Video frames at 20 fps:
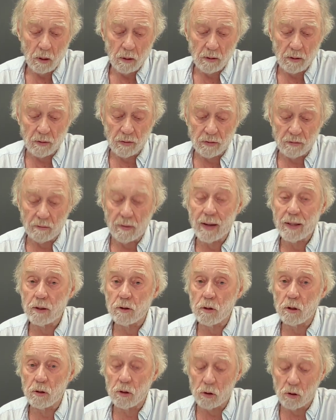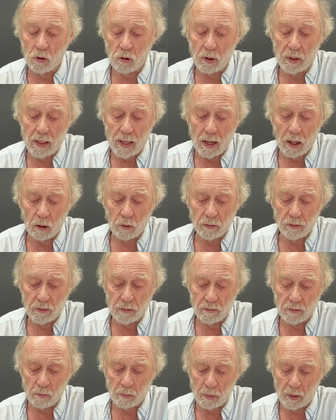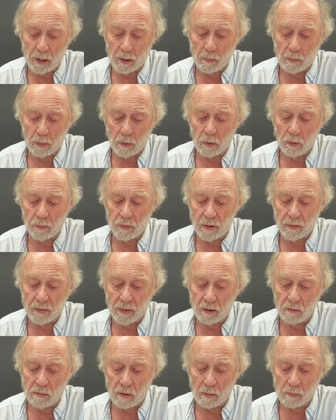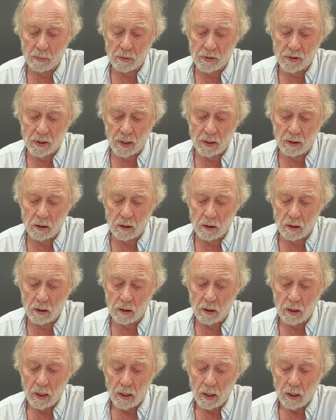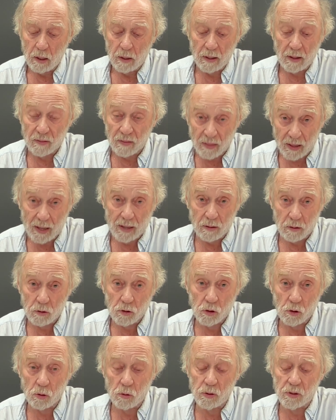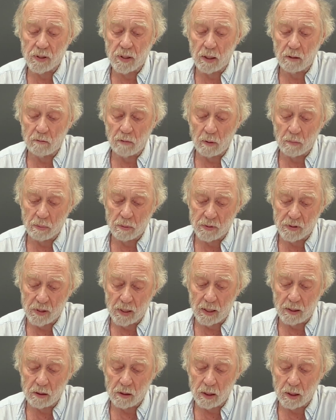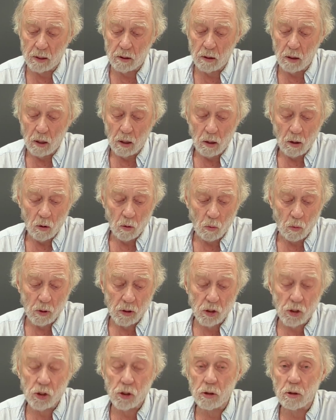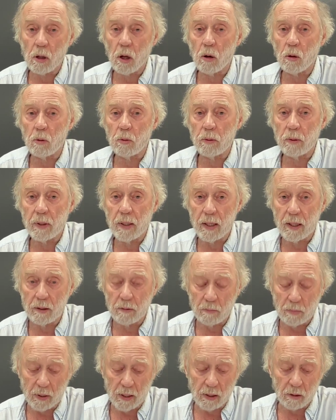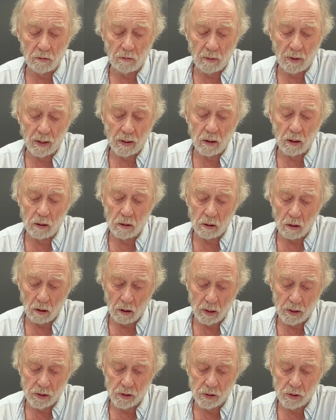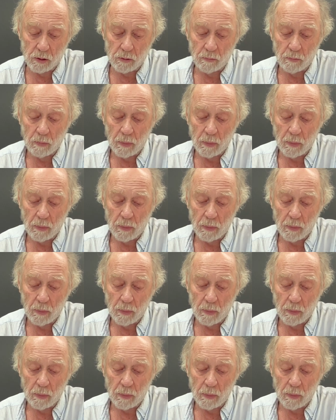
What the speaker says: the threat to the good health of the people that they represented, that they, the Jews, then represented, was slow in being recognized.